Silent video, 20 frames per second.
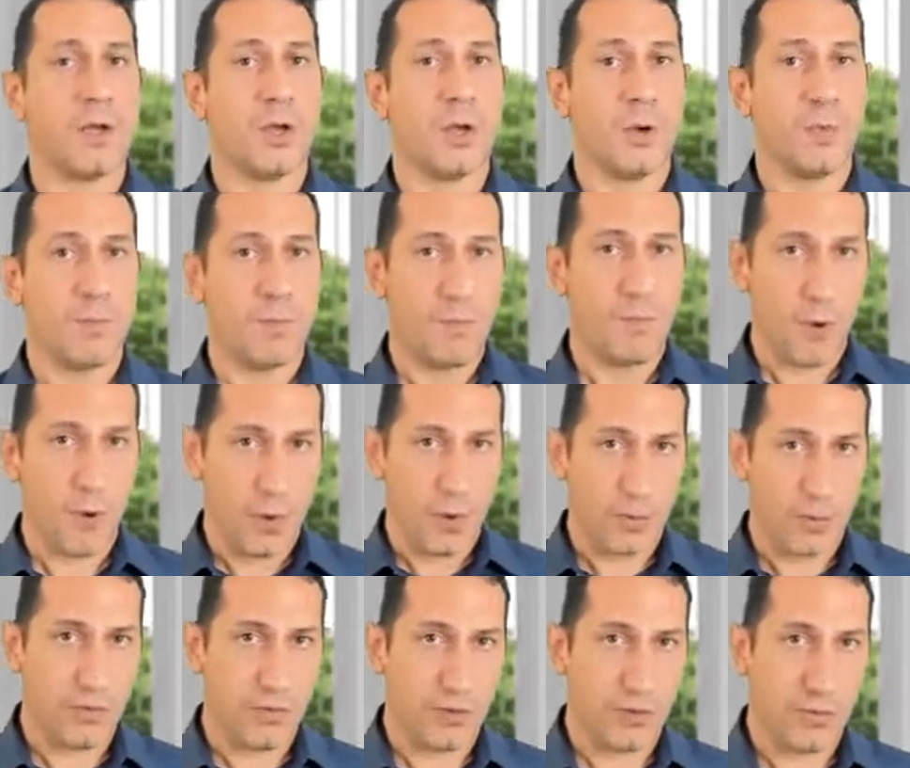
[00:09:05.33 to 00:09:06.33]
both
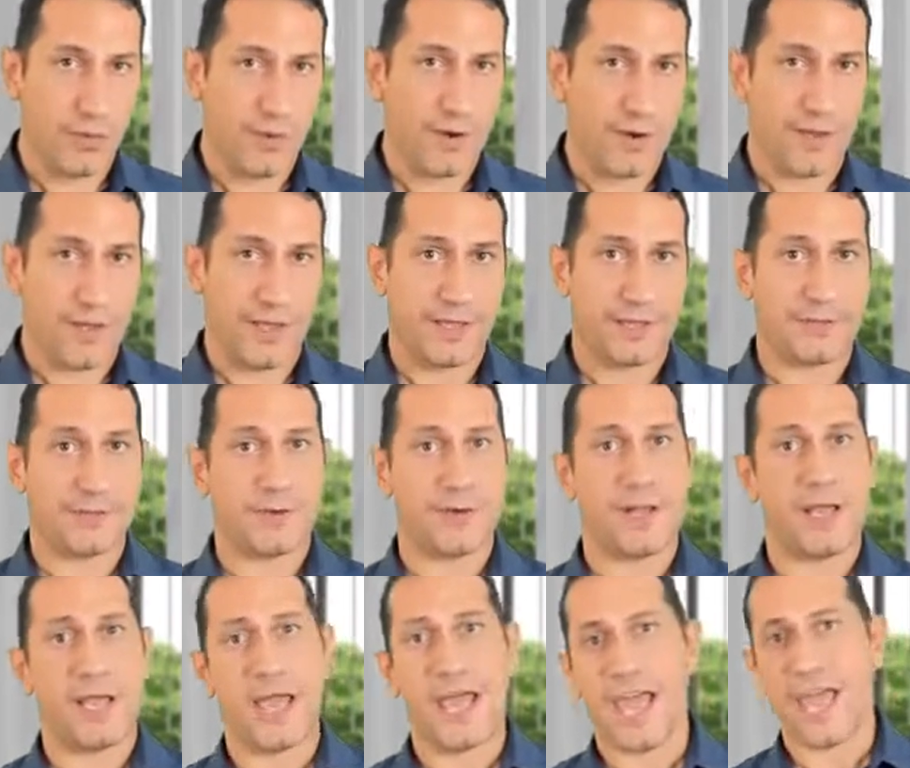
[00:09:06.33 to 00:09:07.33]
the numerator
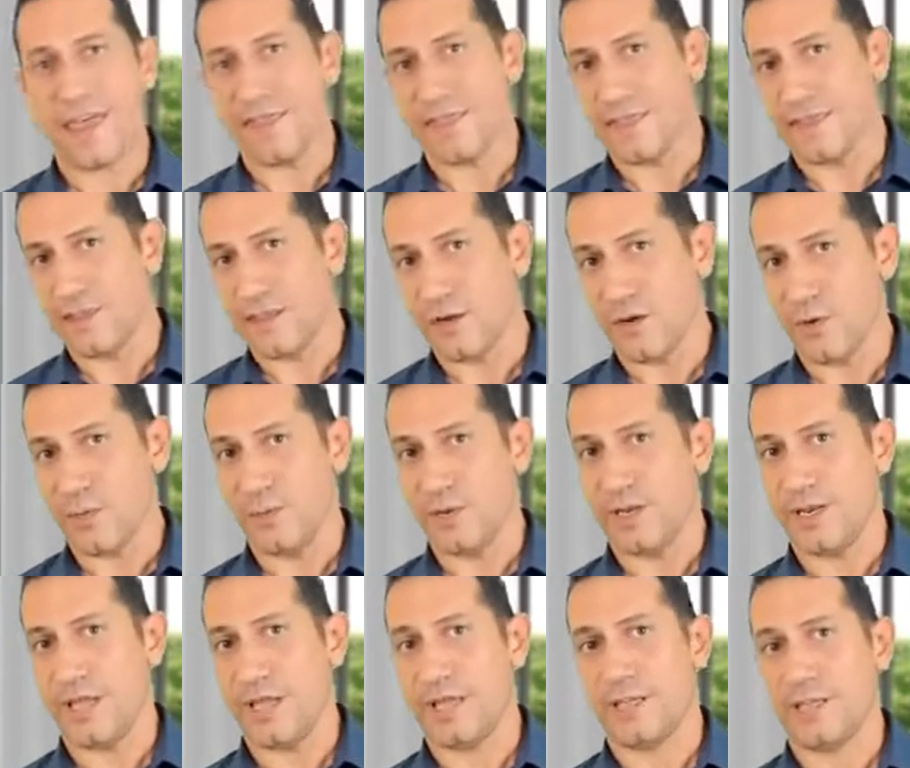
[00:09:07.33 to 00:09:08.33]
and the
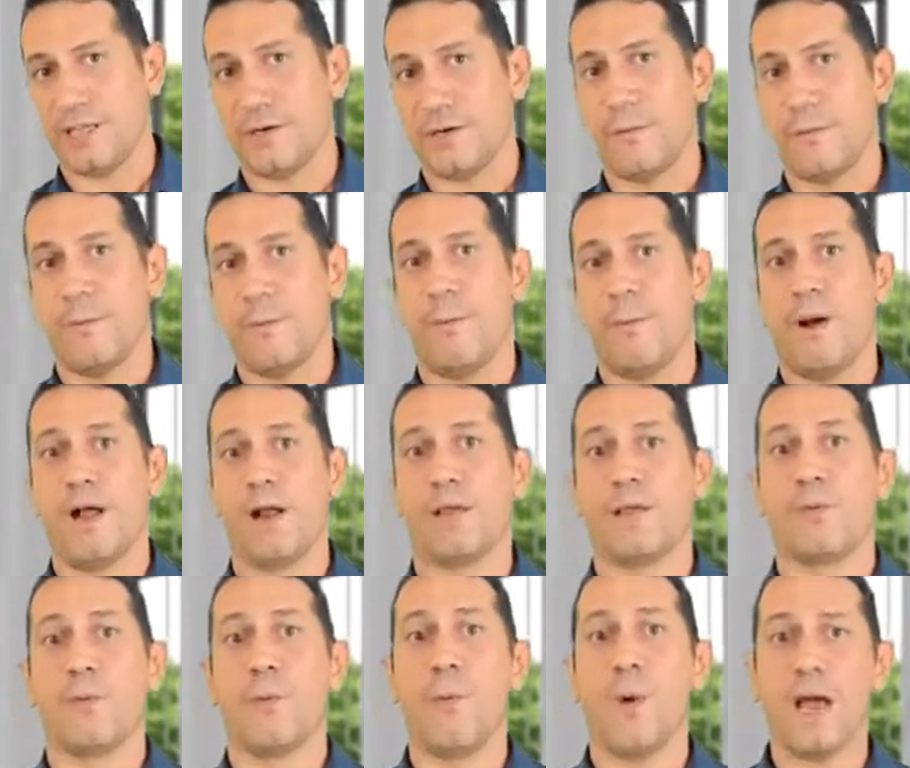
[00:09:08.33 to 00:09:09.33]
denominator by
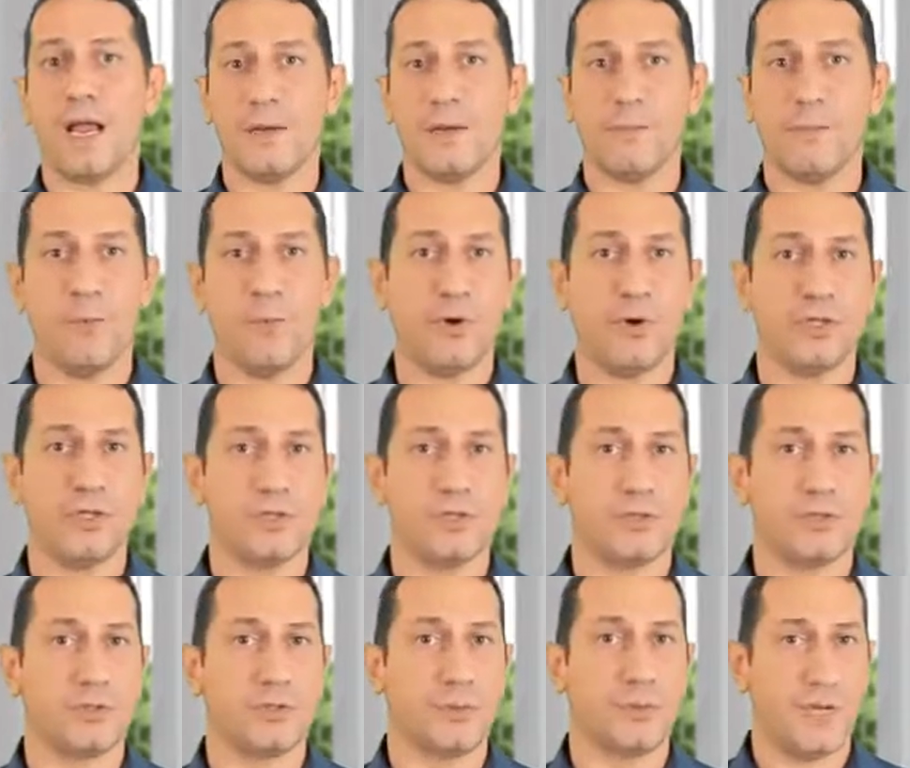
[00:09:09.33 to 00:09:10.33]

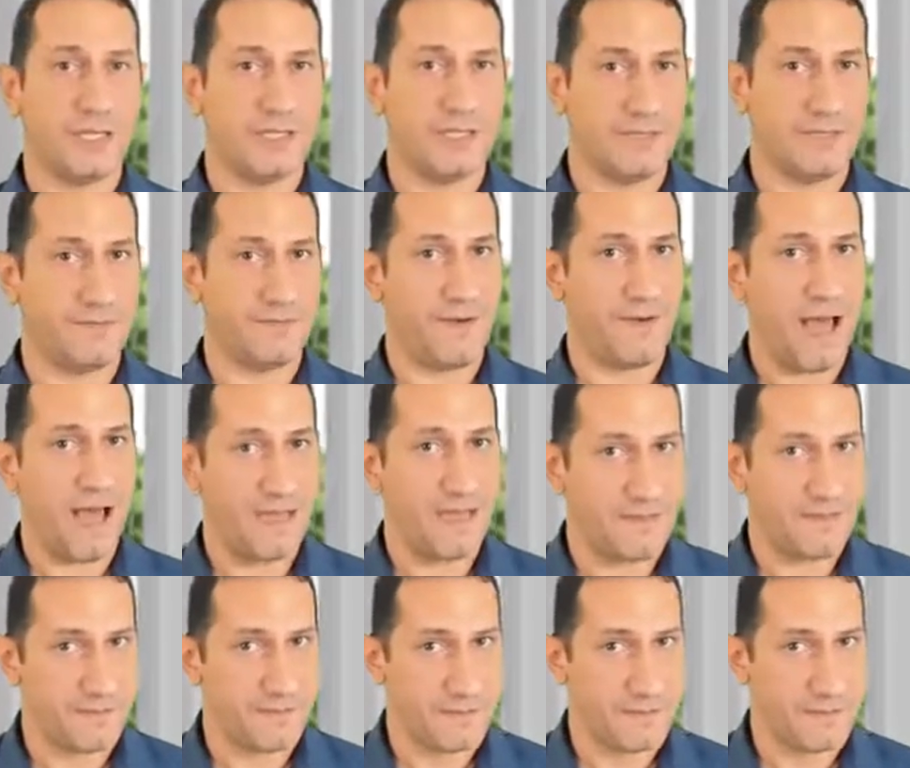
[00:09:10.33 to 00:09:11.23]
1.25,